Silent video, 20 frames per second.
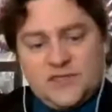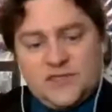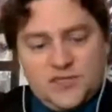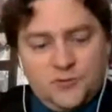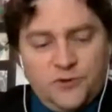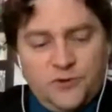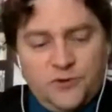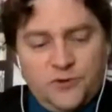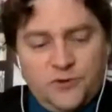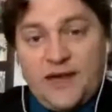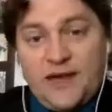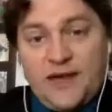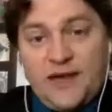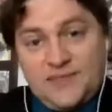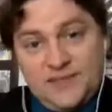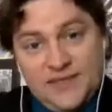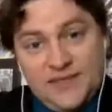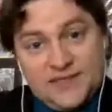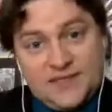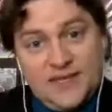what you asked
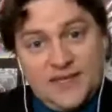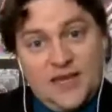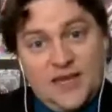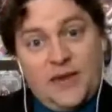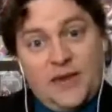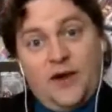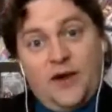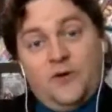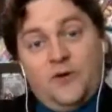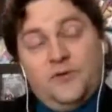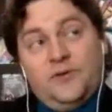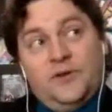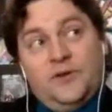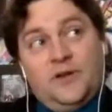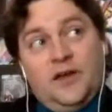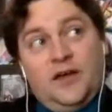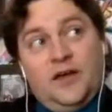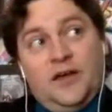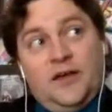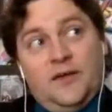Alyssa about
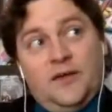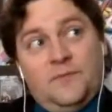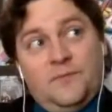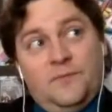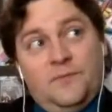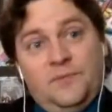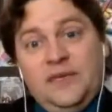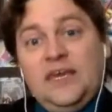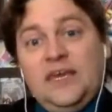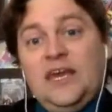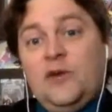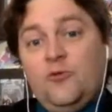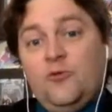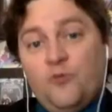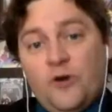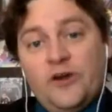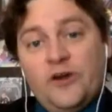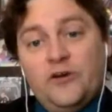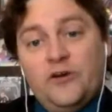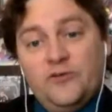being
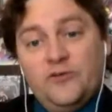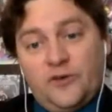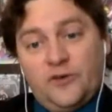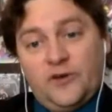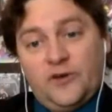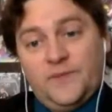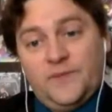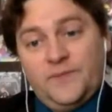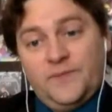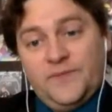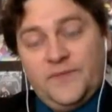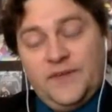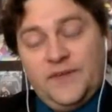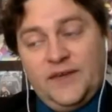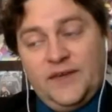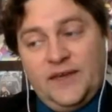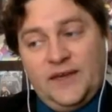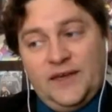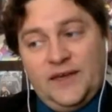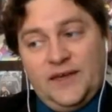won over,
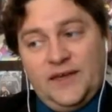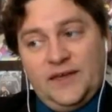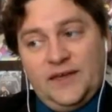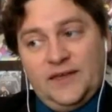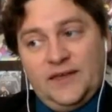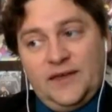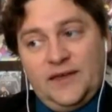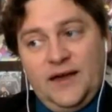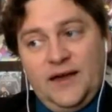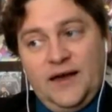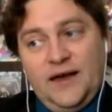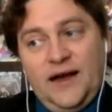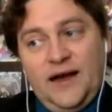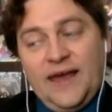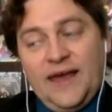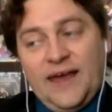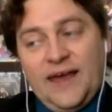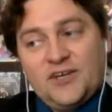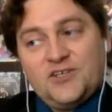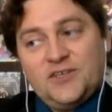I
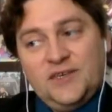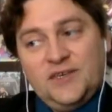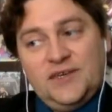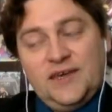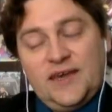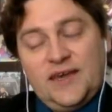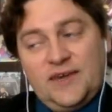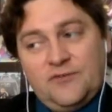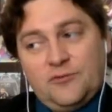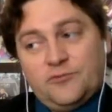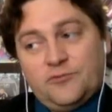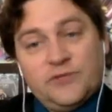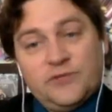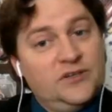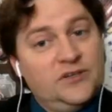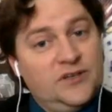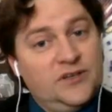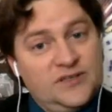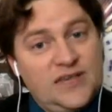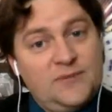actually have a really
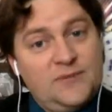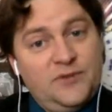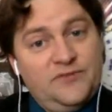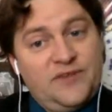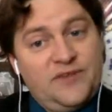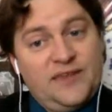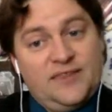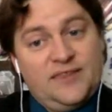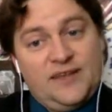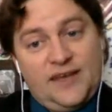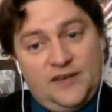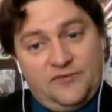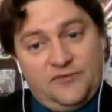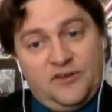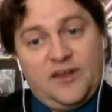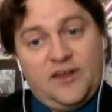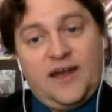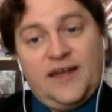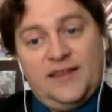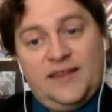good example of that I'd
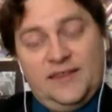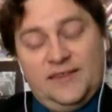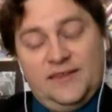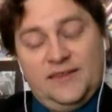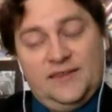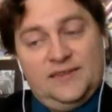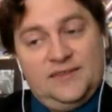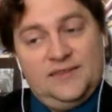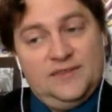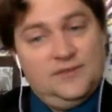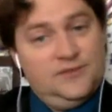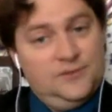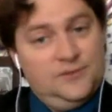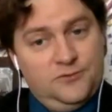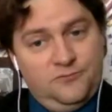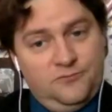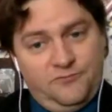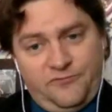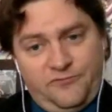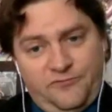forgotten until
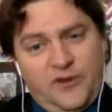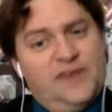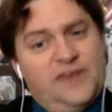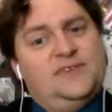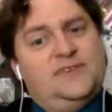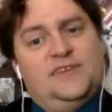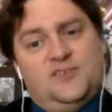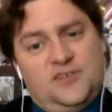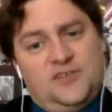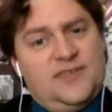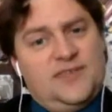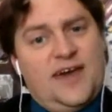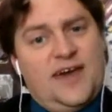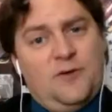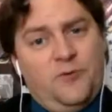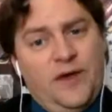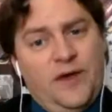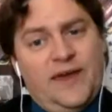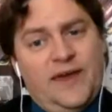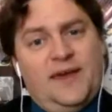you phrased it just that
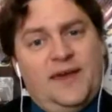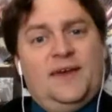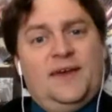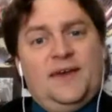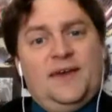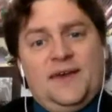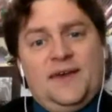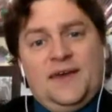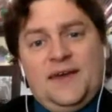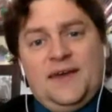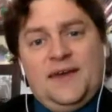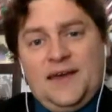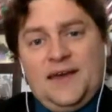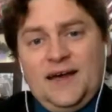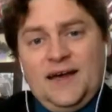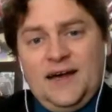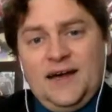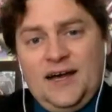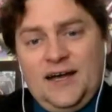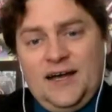way.
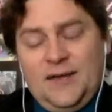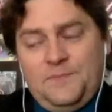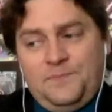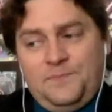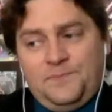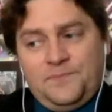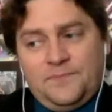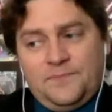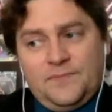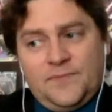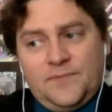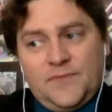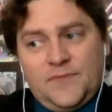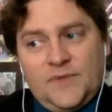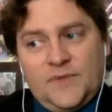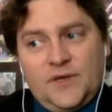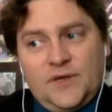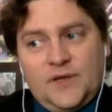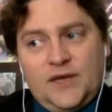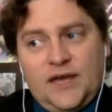I'm
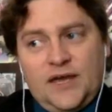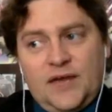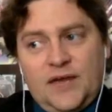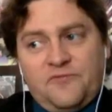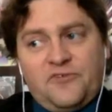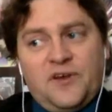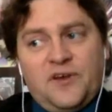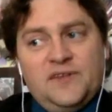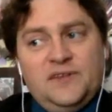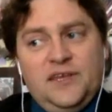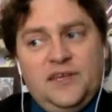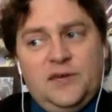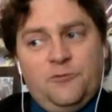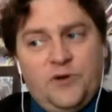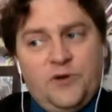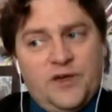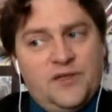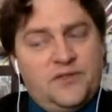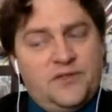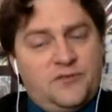friendly
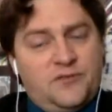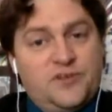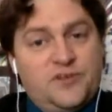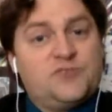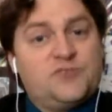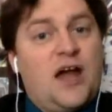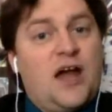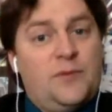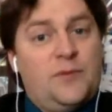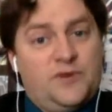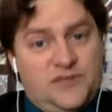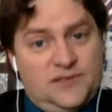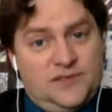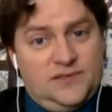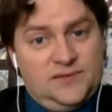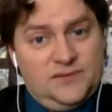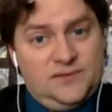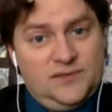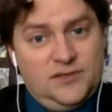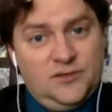with Chris Robertson,
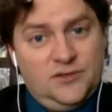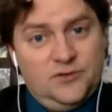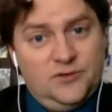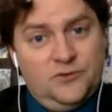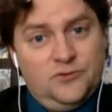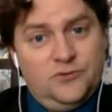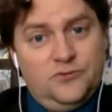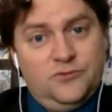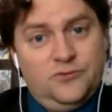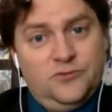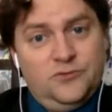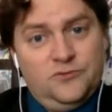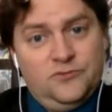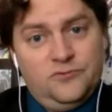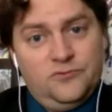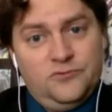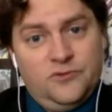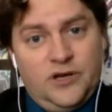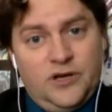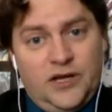who
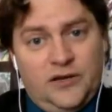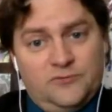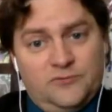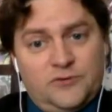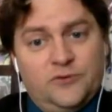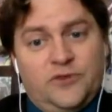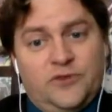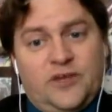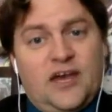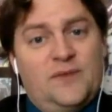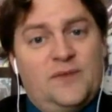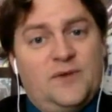wrote the comic